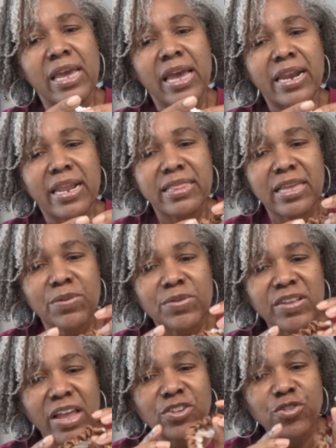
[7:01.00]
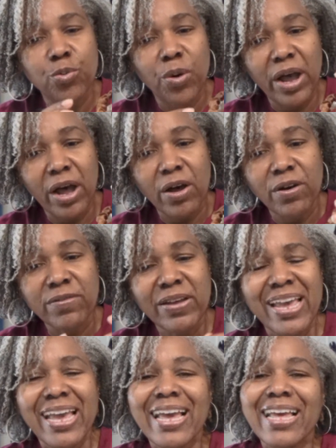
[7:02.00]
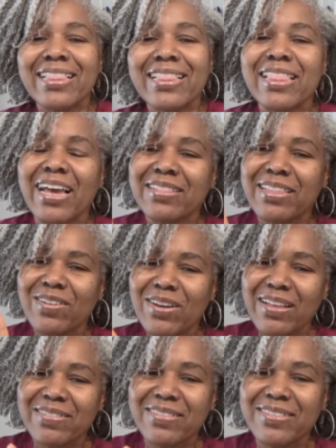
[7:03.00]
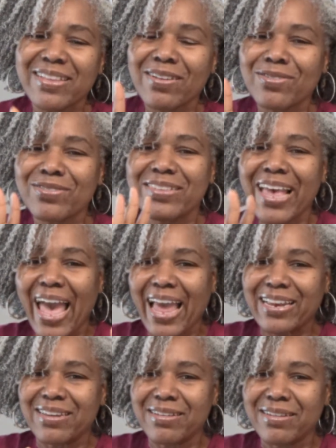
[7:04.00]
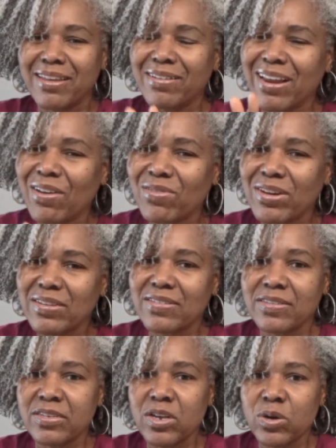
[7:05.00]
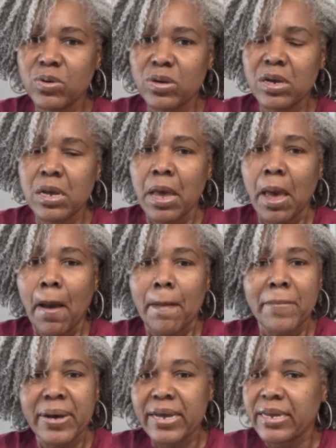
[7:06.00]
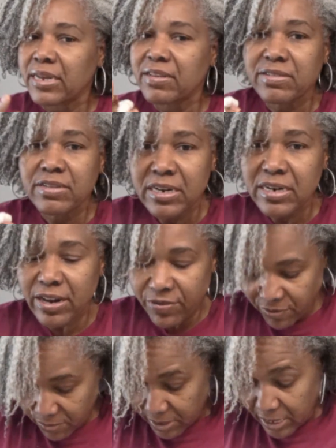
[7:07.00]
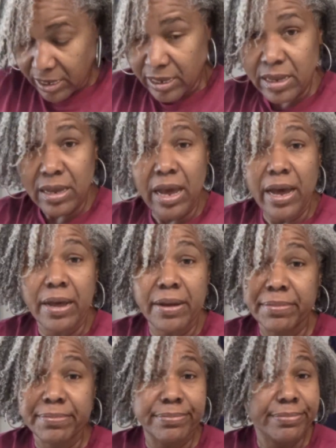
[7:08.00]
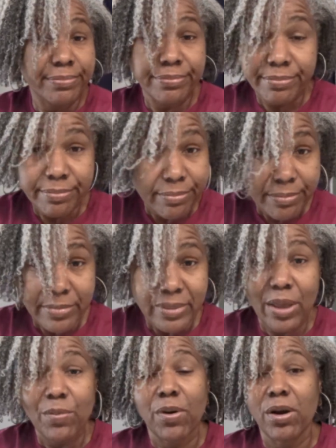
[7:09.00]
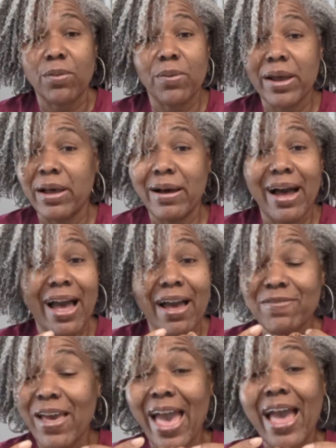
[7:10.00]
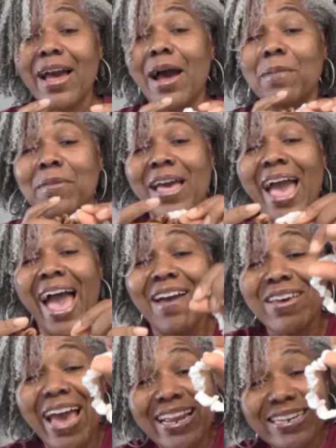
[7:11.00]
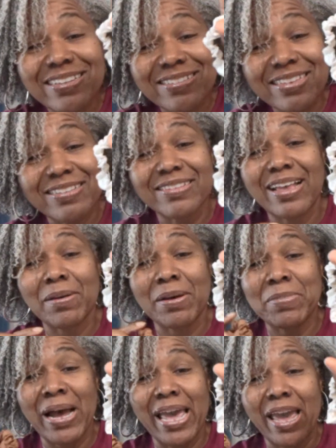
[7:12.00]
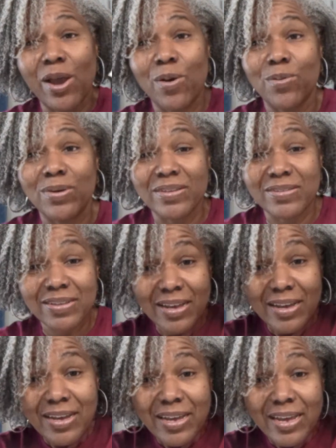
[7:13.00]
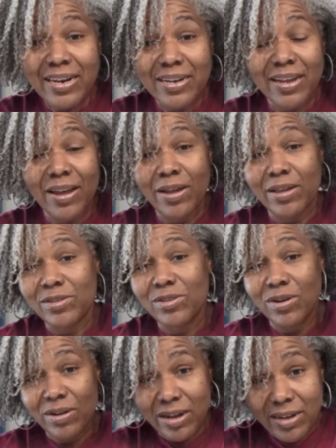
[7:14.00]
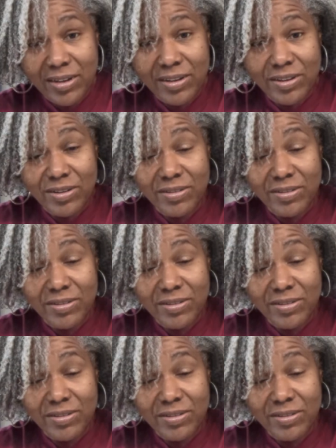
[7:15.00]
And I think it was like 12. They're satin. They're not really silk, but it's good enough for me. They work well. I've had these since my hair was in a